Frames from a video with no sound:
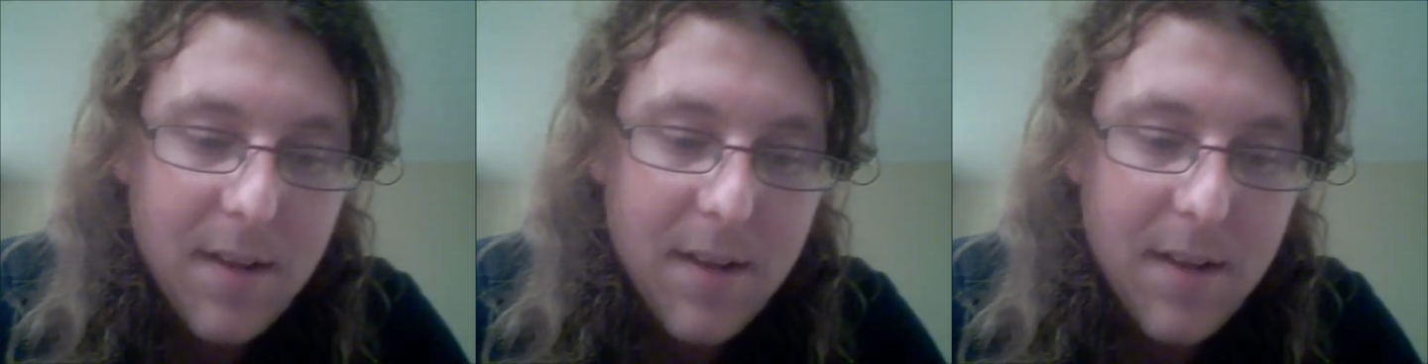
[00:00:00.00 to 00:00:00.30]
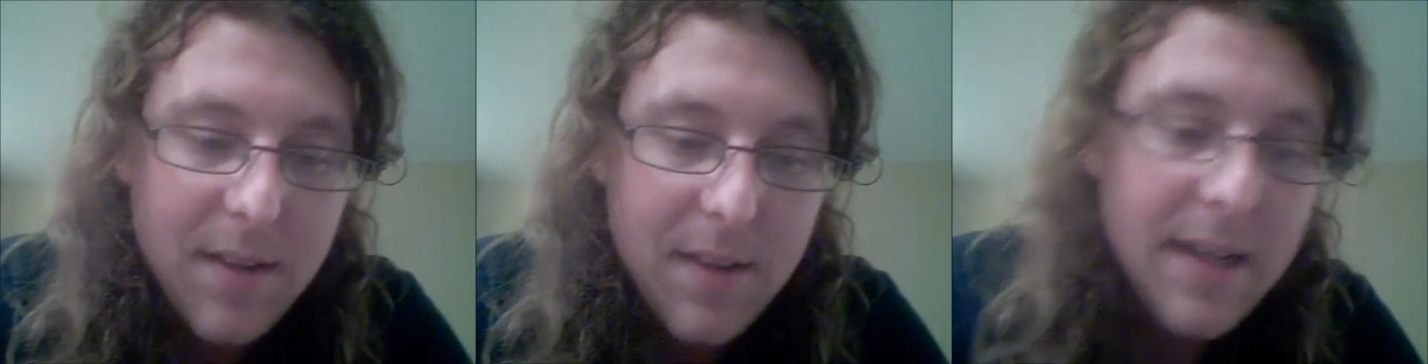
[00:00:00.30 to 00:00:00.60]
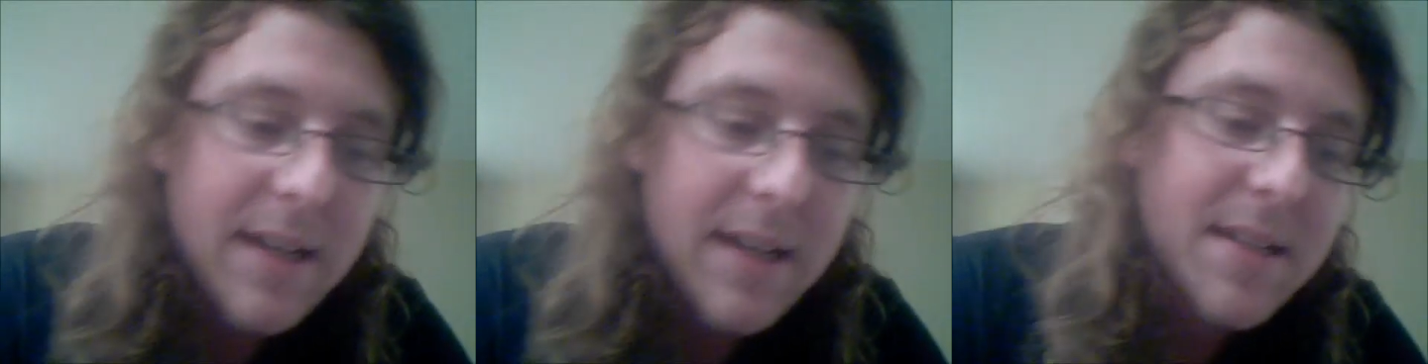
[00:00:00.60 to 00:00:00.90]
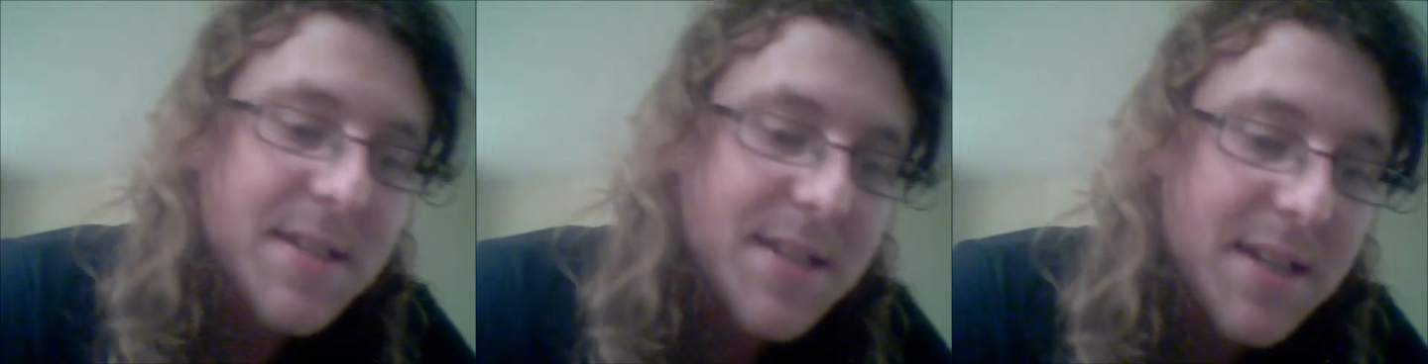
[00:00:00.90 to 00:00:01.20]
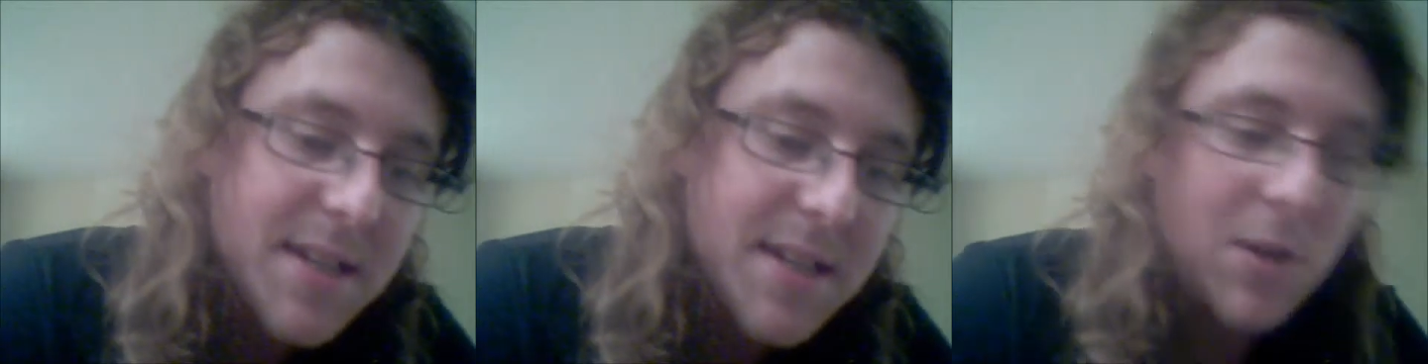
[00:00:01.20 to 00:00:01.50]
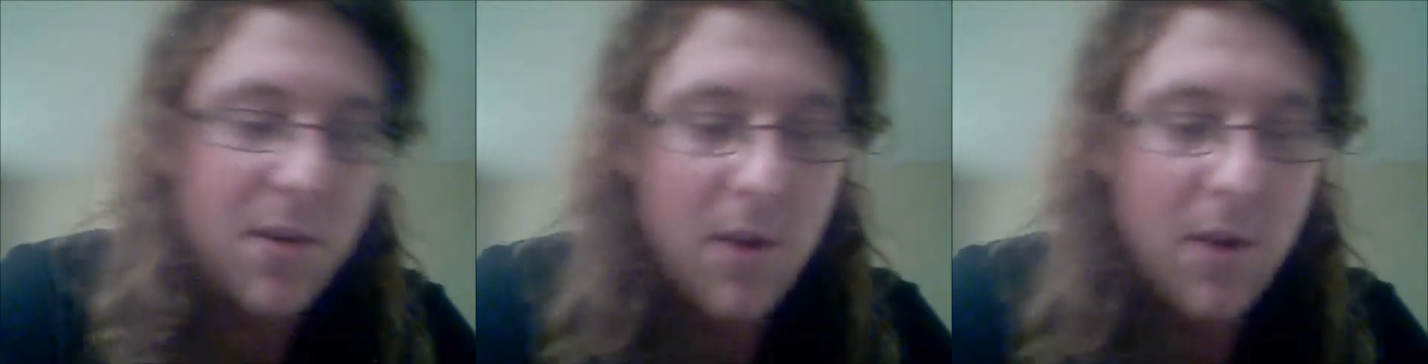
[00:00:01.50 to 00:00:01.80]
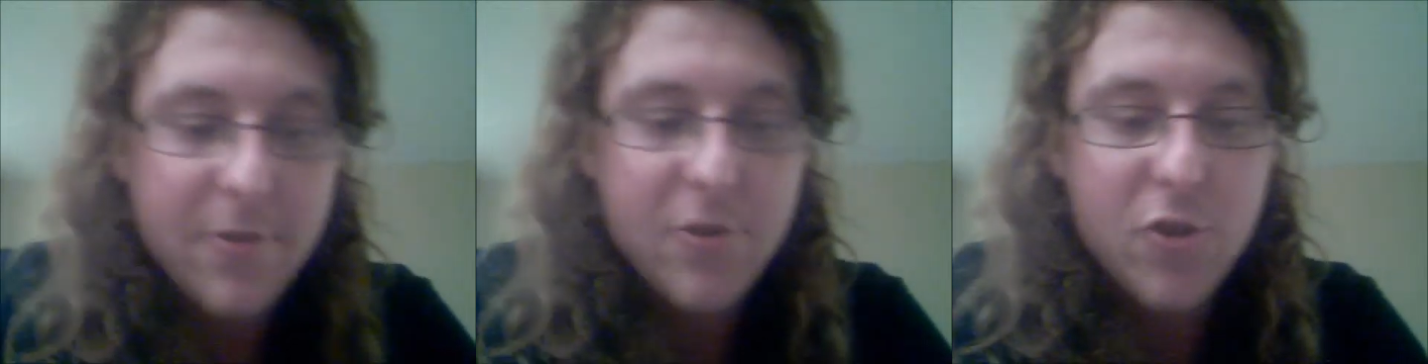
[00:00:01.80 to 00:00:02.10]
Then you get the scene where they're on their
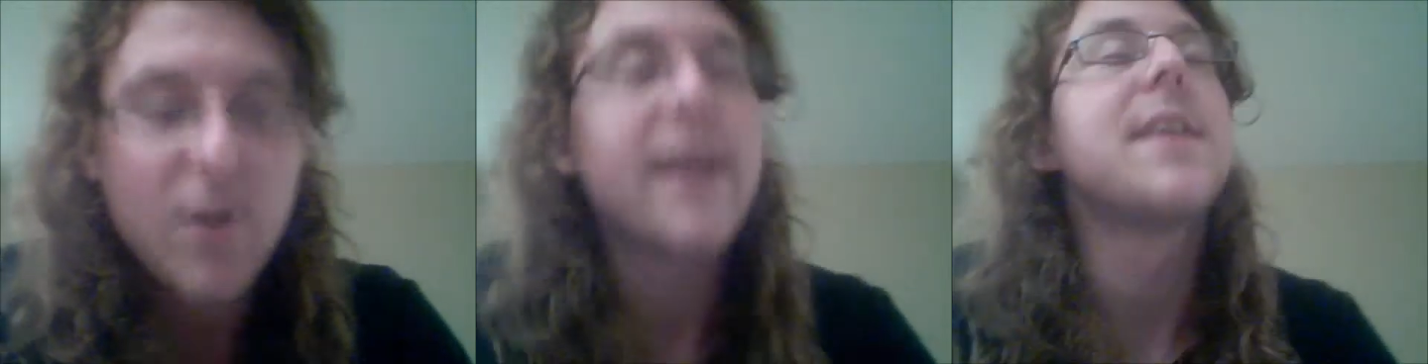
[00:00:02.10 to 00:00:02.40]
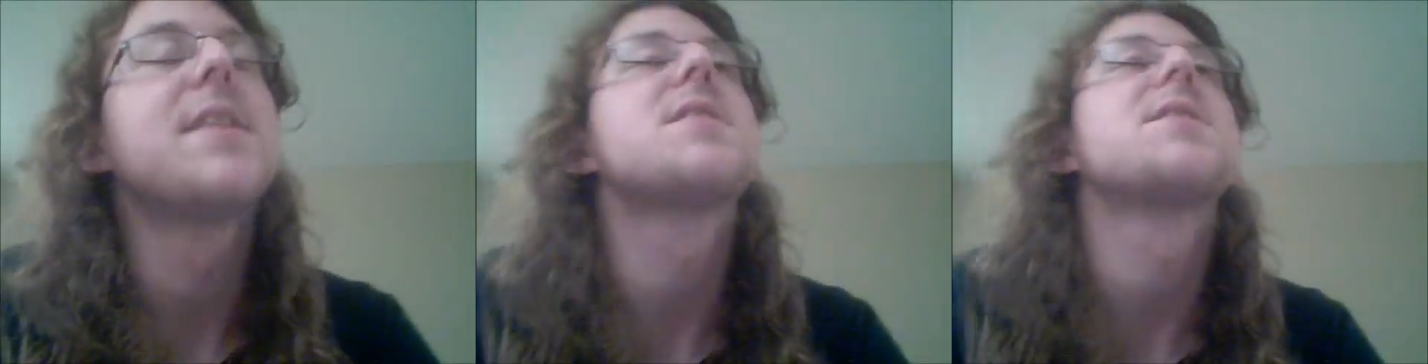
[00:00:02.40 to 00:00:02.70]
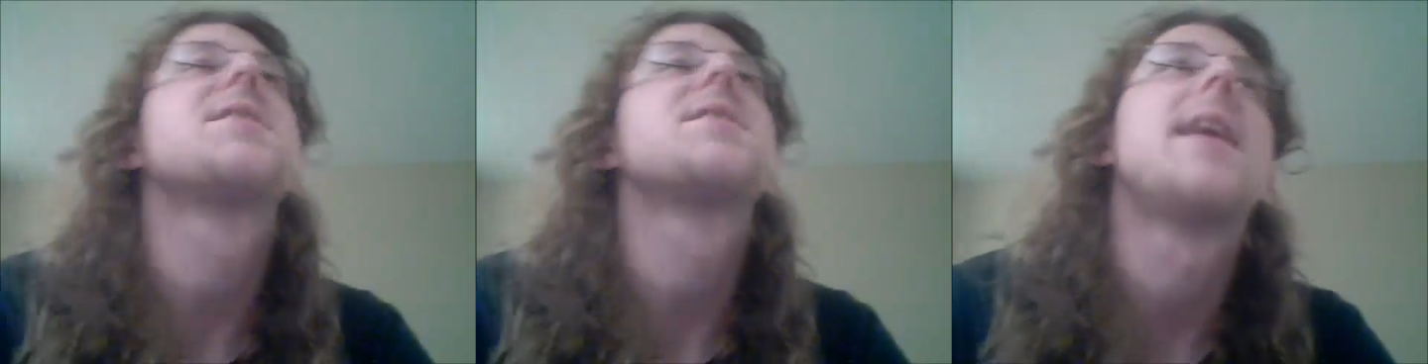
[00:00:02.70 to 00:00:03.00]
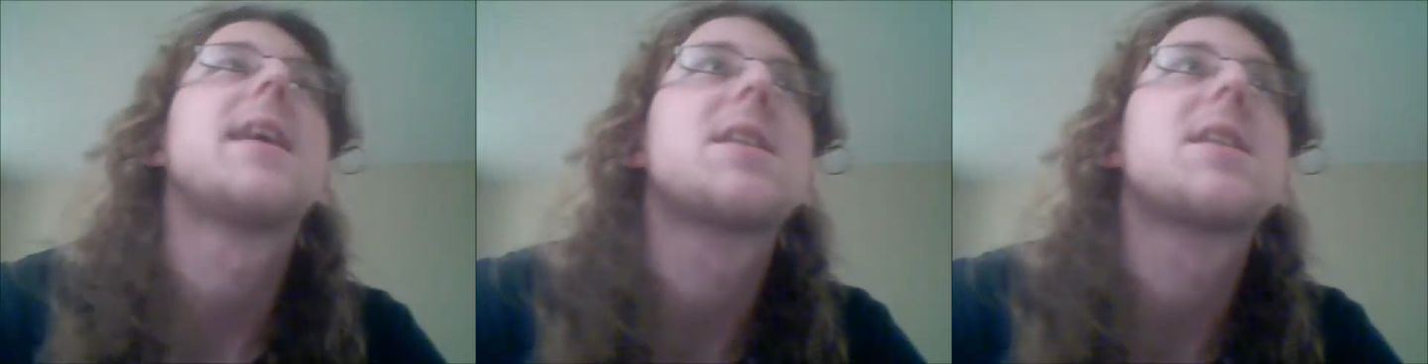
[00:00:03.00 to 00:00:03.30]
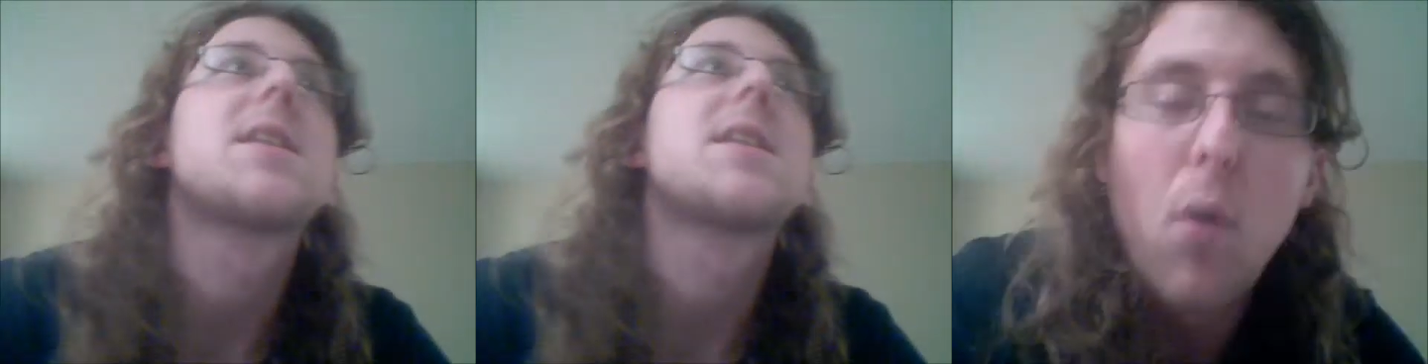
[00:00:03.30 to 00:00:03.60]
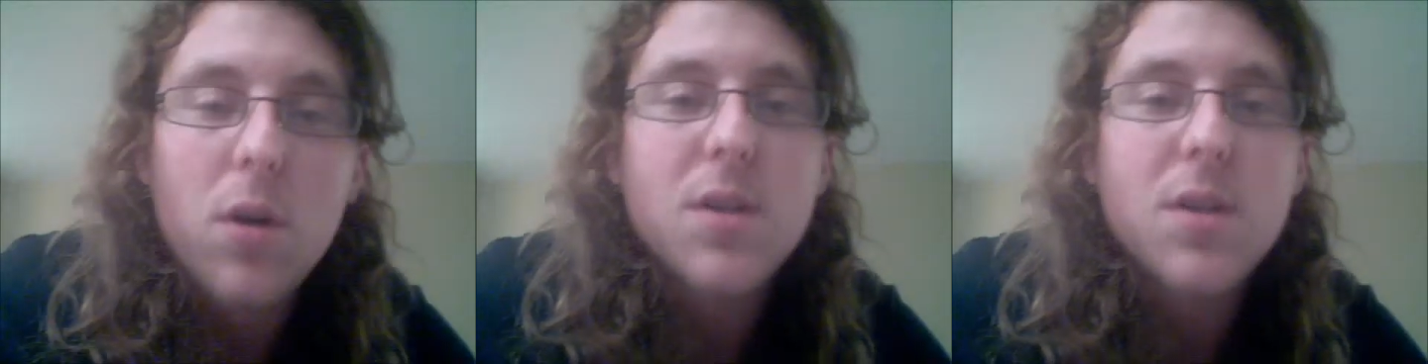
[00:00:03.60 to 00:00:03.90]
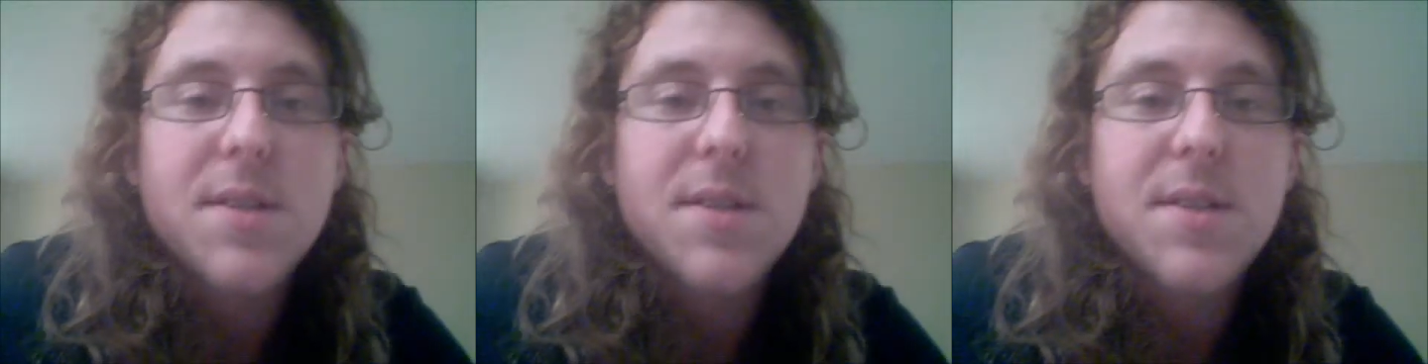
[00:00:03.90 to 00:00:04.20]
train, and this is the next important scene.